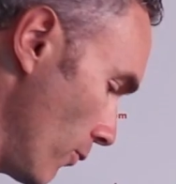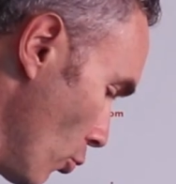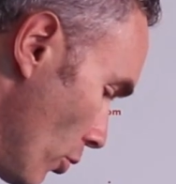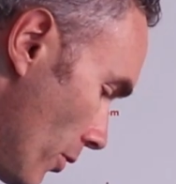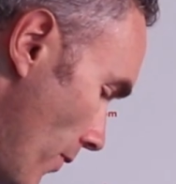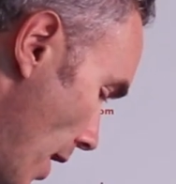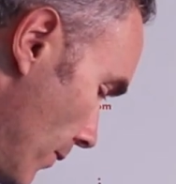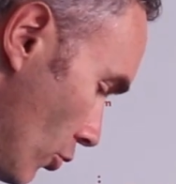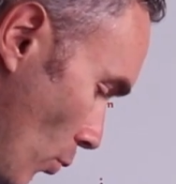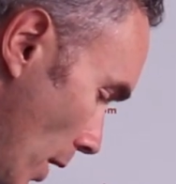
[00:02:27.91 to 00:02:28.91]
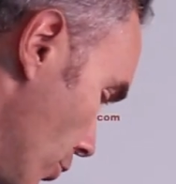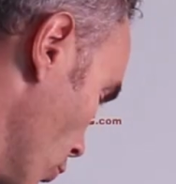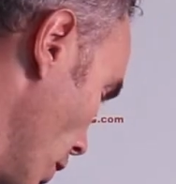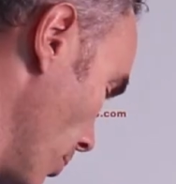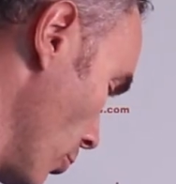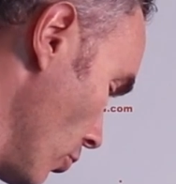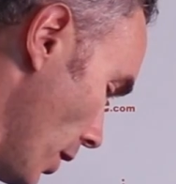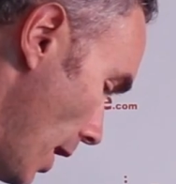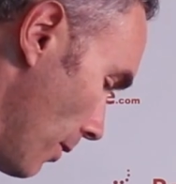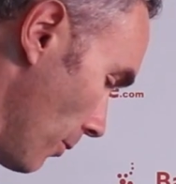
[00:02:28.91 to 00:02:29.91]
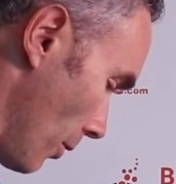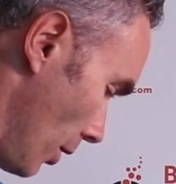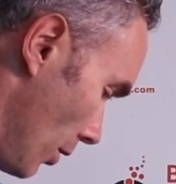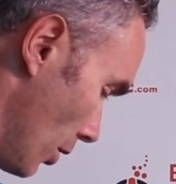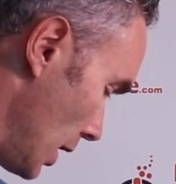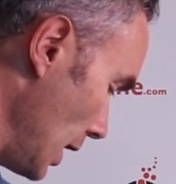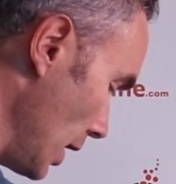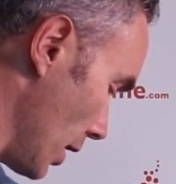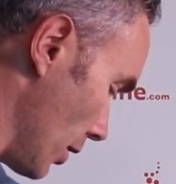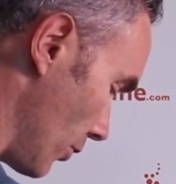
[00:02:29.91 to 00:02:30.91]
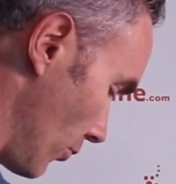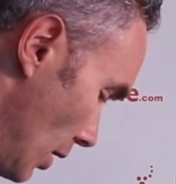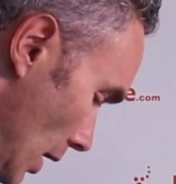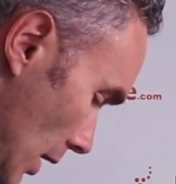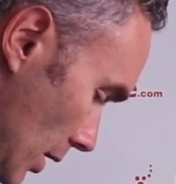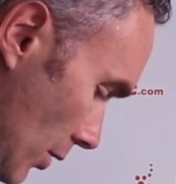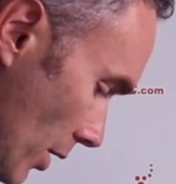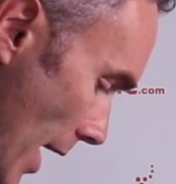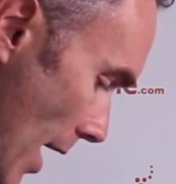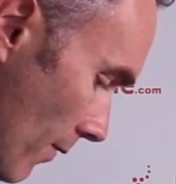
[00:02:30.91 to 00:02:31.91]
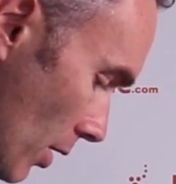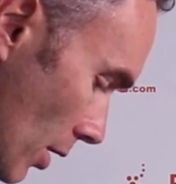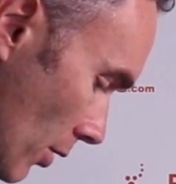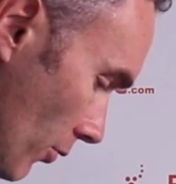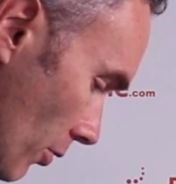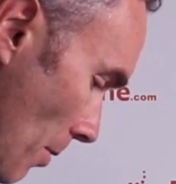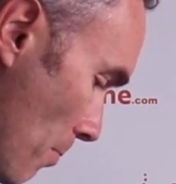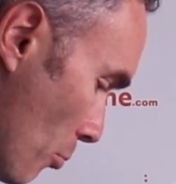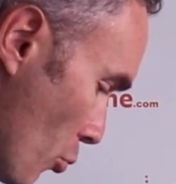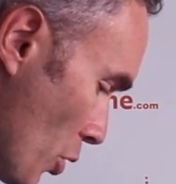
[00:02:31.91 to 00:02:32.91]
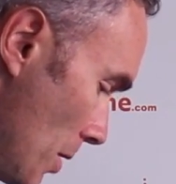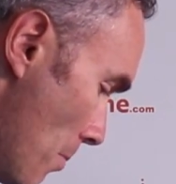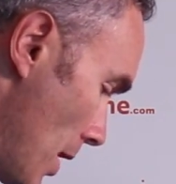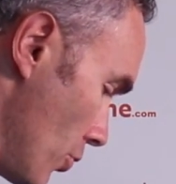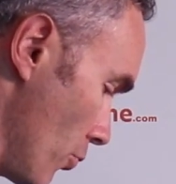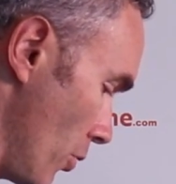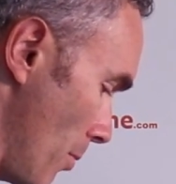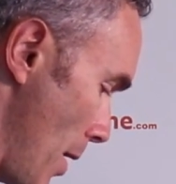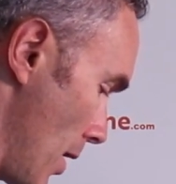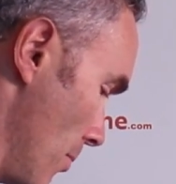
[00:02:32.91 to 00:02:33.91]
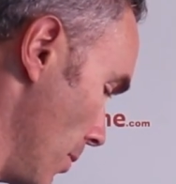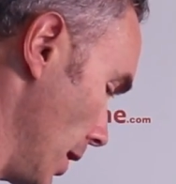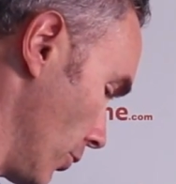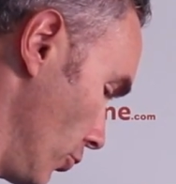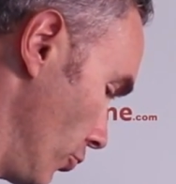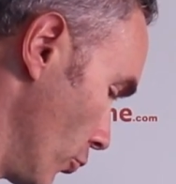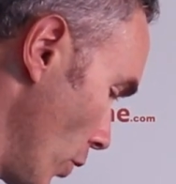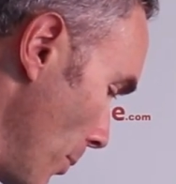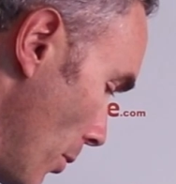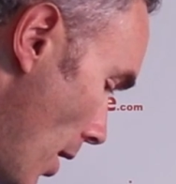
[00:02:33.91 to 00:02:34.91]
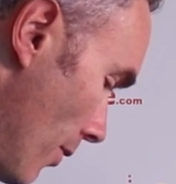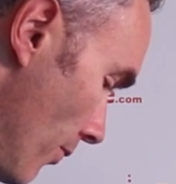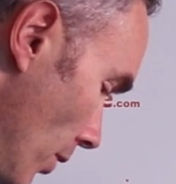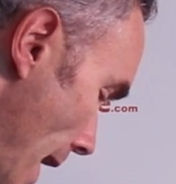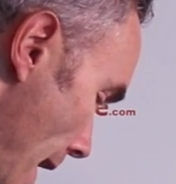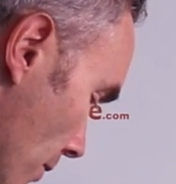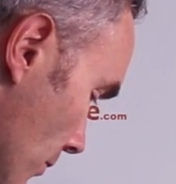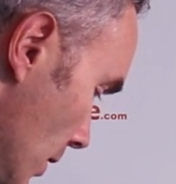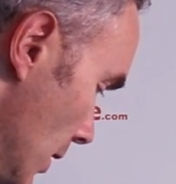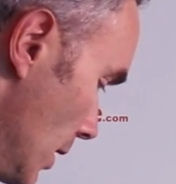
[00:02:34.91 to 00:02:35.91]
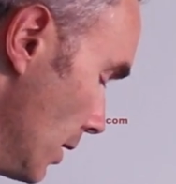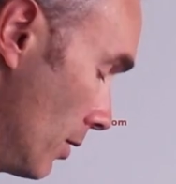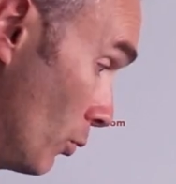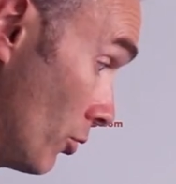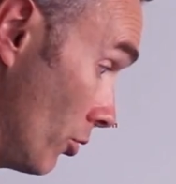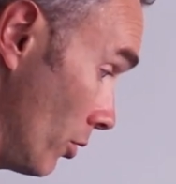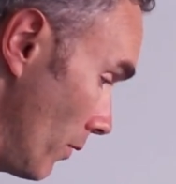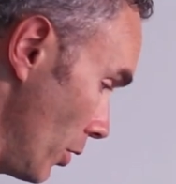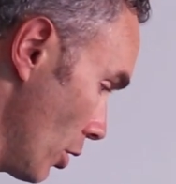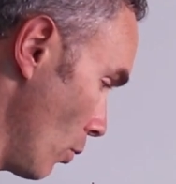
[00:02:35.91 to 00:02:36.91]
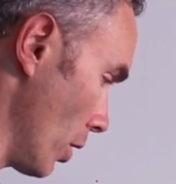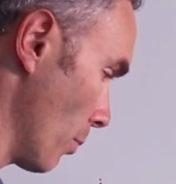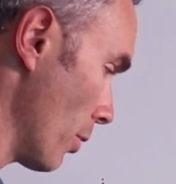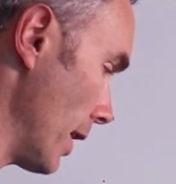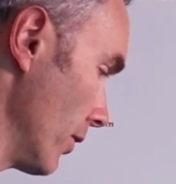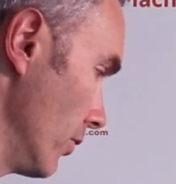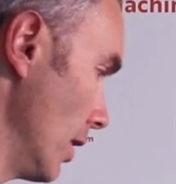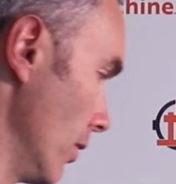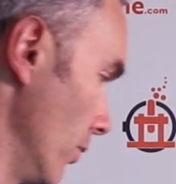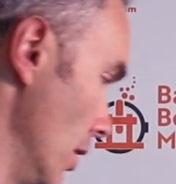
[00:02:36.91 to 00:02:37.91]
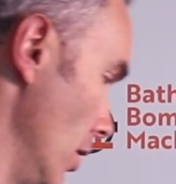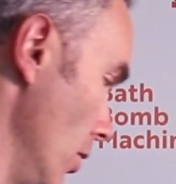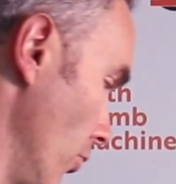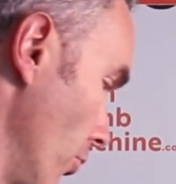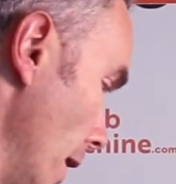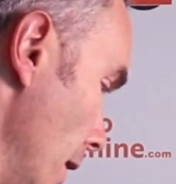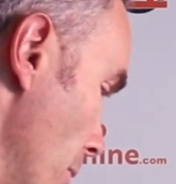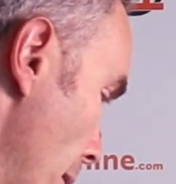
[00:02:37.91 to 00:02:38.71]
a 4 to 5 inch wide scraper, and the key is these cavities pre-measure the amount of mix. You scrape it off flat, which is a very quick process, and then you slide it